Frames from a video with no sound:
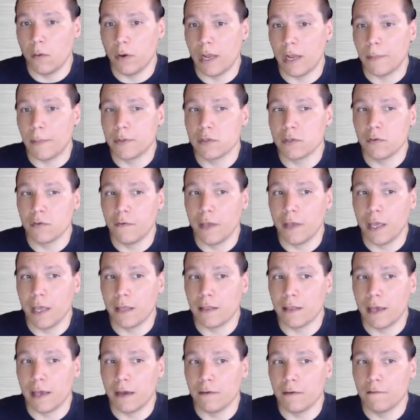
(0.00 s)
What happens if we
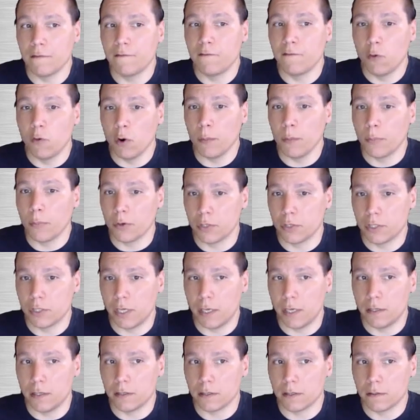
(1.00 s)
get that
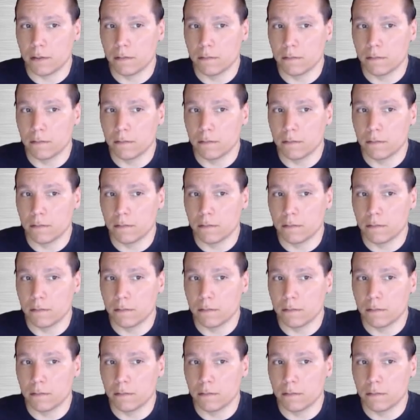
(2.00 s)
4%?